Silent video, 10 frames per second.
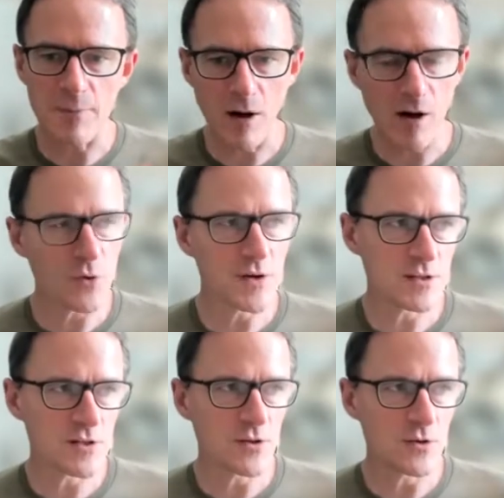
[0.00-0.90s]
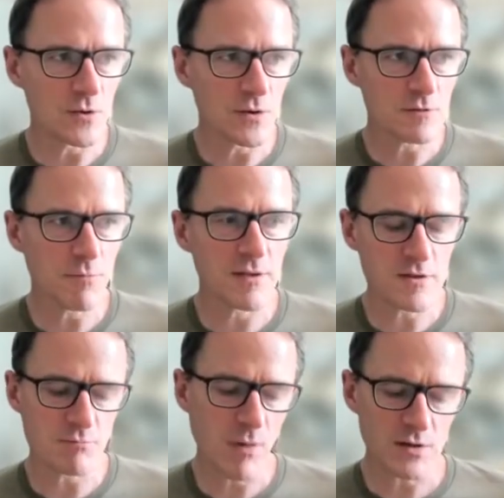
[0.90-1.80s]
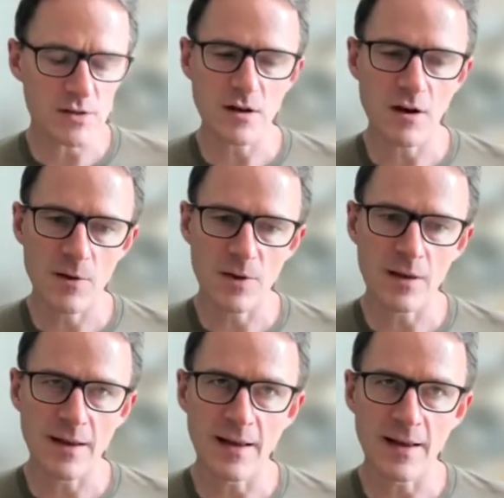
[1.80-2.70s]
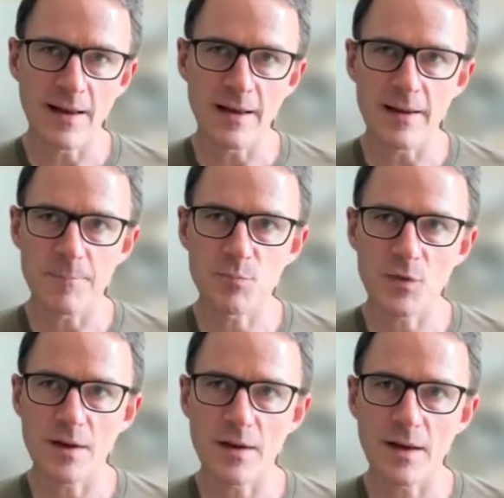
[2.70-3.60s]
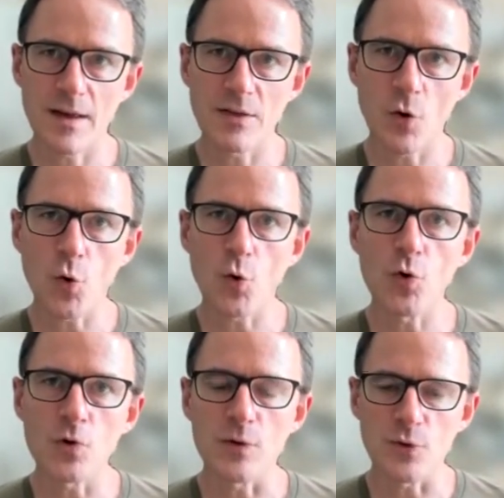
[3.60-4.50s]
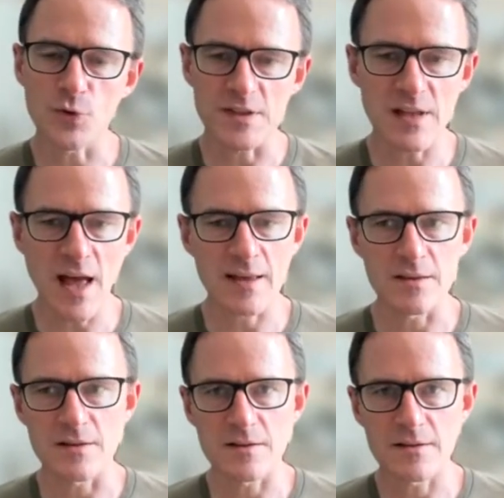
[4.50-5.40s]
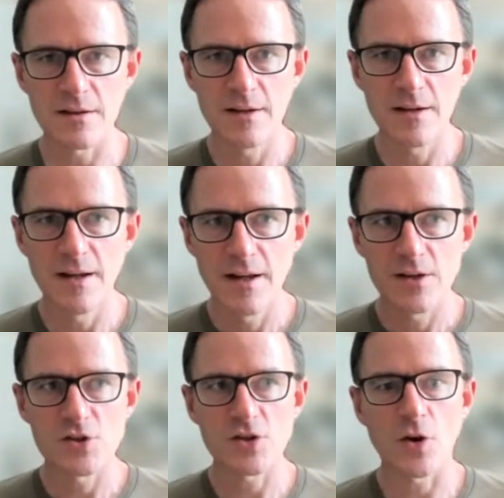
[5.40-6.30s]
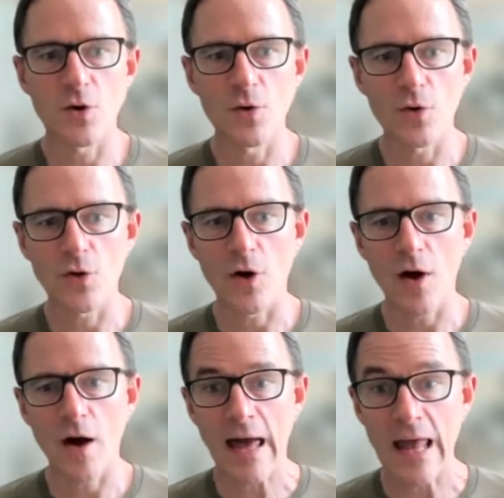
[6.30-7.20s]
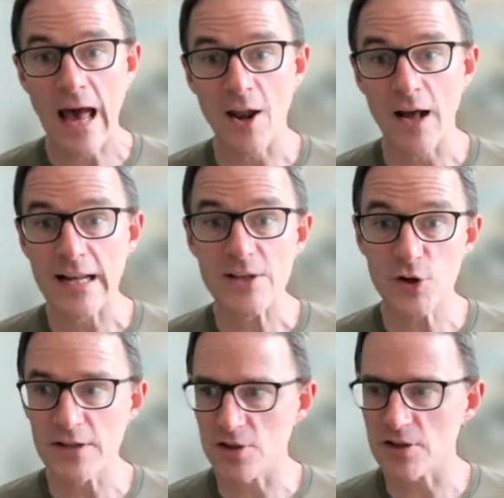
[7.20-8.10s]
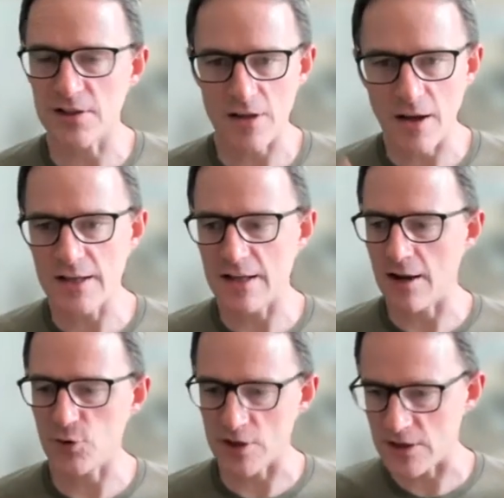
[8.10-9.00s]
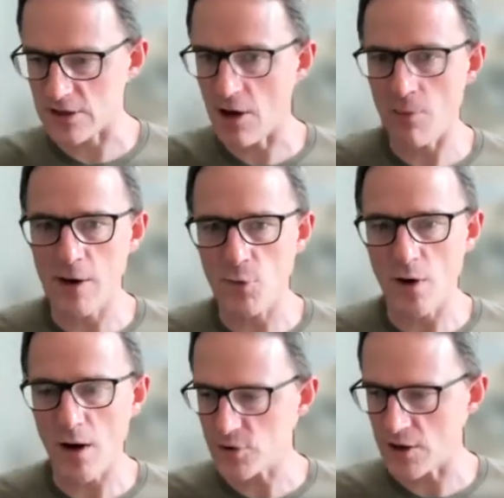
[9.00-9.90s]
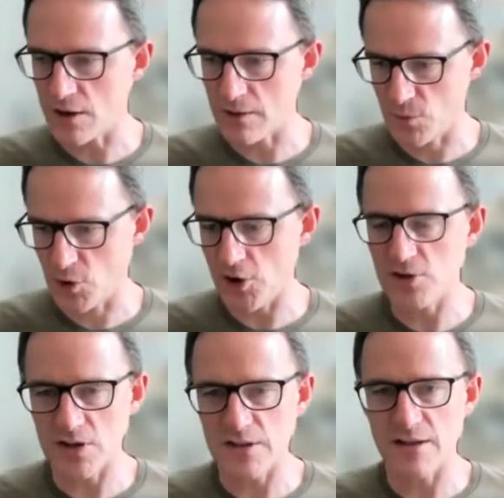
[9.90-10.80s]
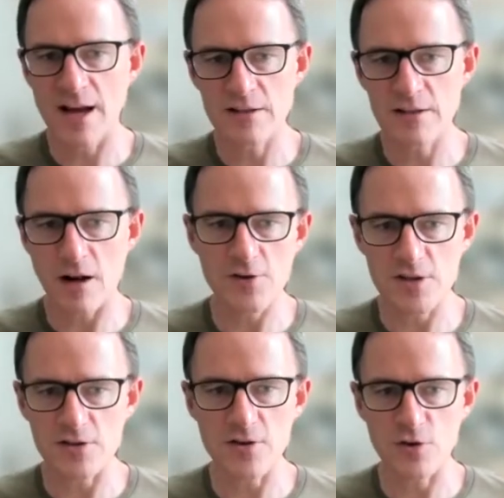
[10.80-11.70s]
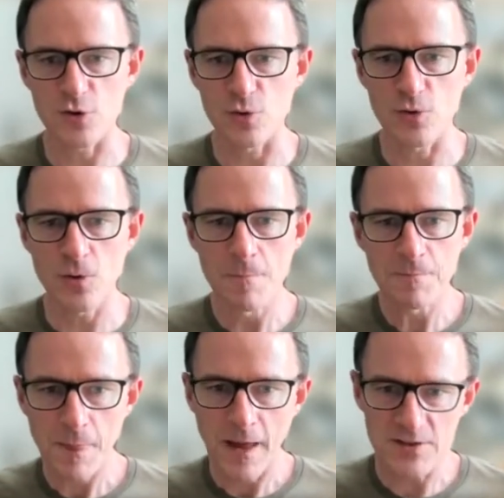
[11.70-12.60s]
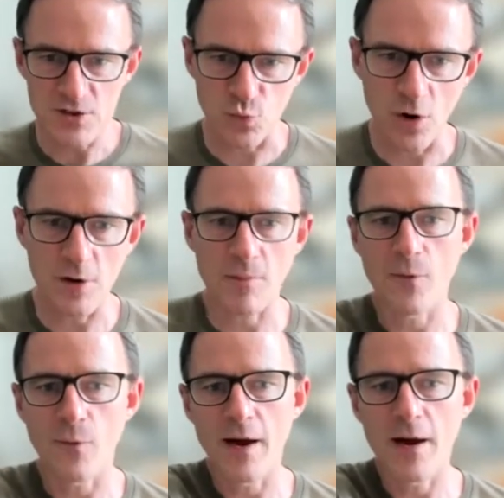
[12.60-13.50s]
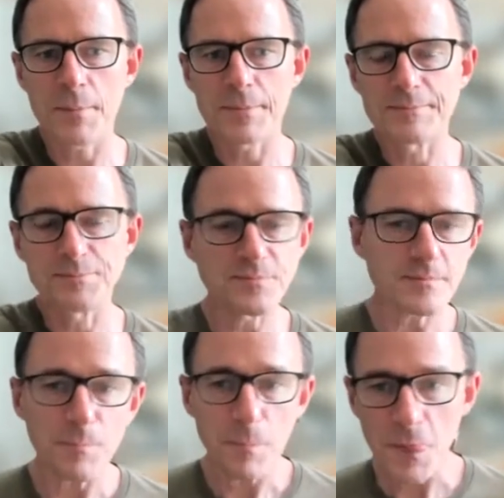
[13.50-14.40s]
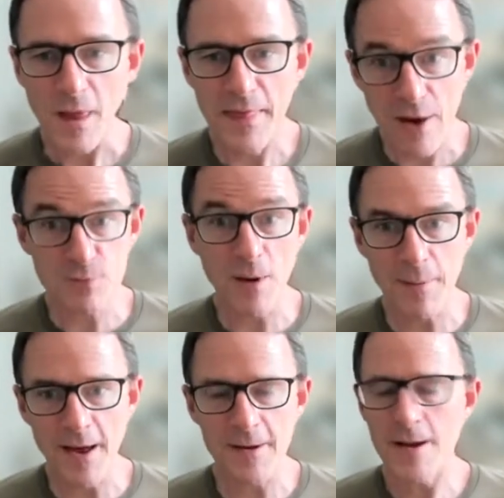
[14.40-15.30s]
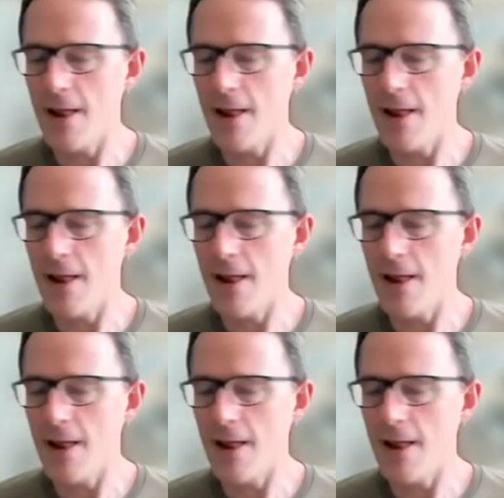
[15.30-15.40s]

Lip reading: but I wanted to spend as much time in the hall with all the stands. So and I literally just decided I was going to I was going to go to the stand closest to the door and just work my way up. That was my plan.